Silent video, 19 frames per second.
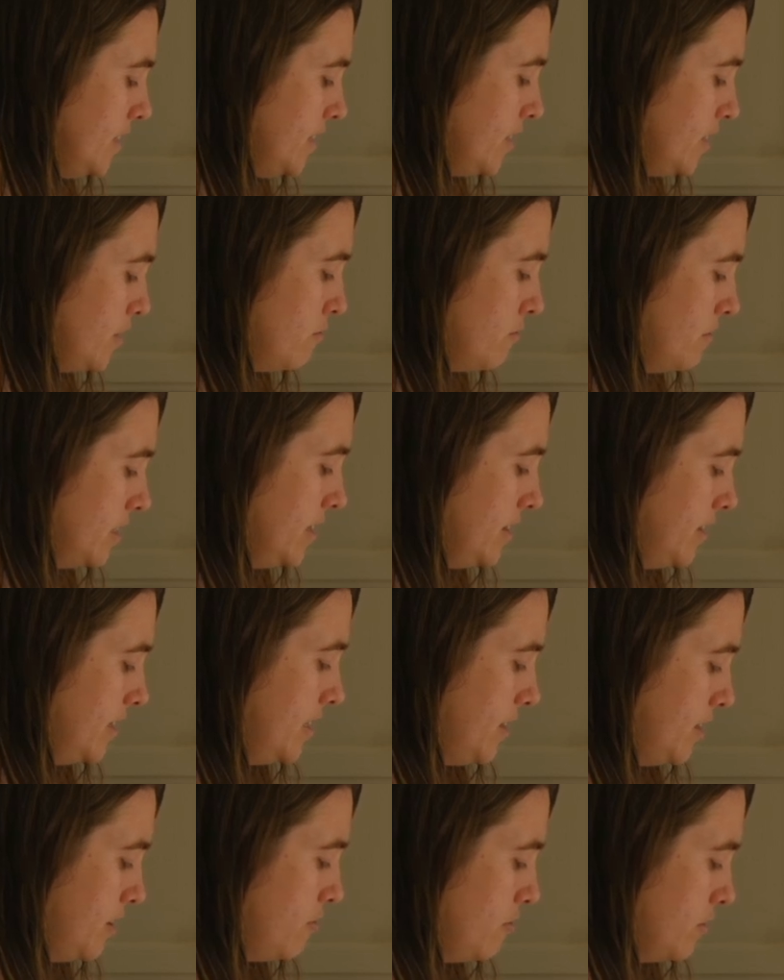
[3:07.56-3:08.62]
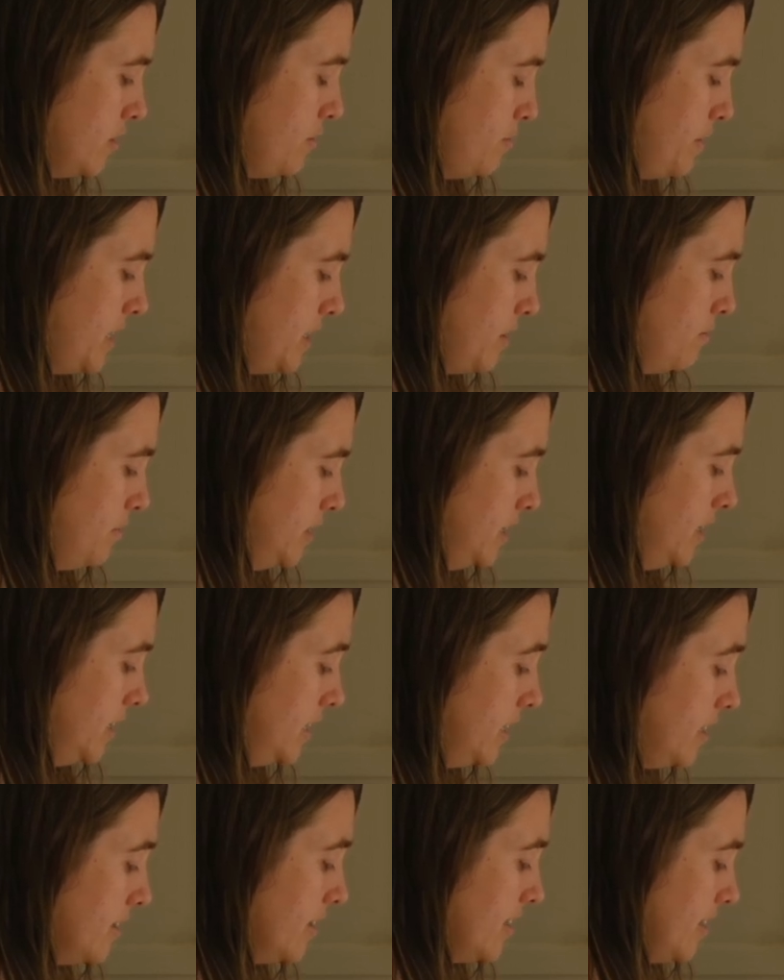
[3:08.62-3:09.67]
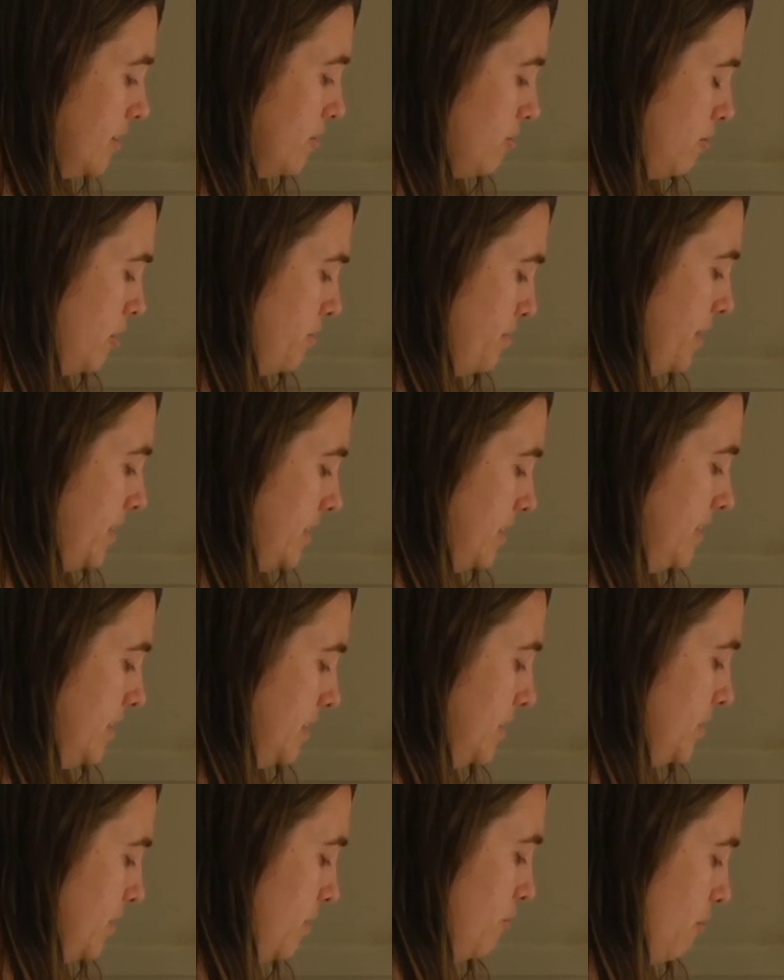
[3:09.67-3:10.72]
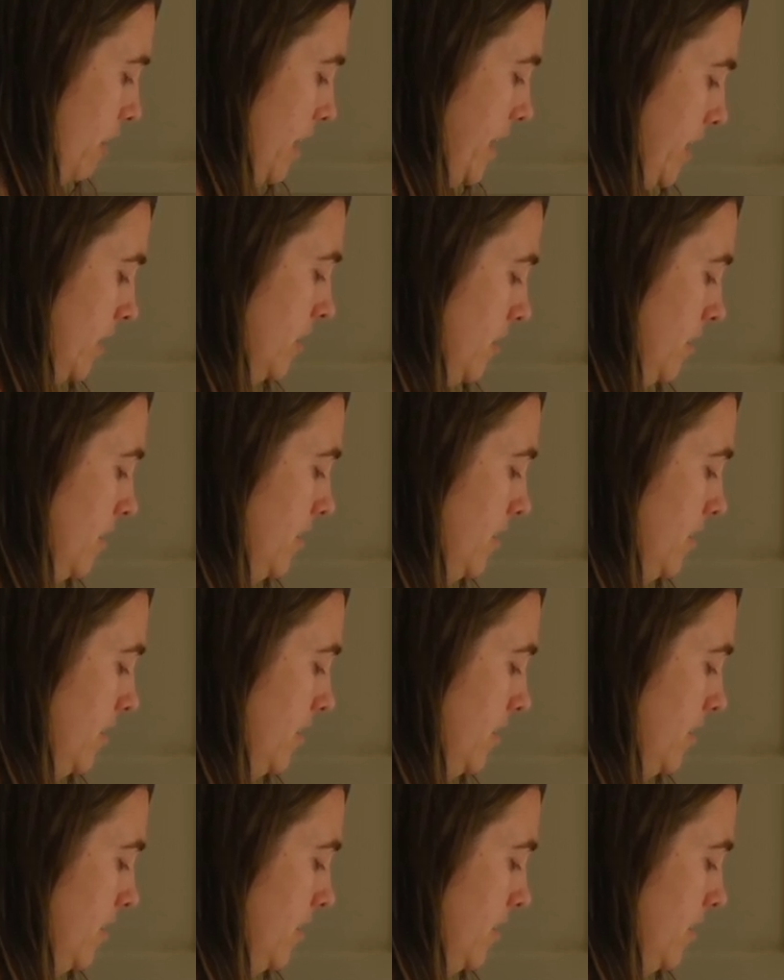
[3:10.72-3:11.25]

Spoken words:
You want the yolk to be completely incorporated into the white.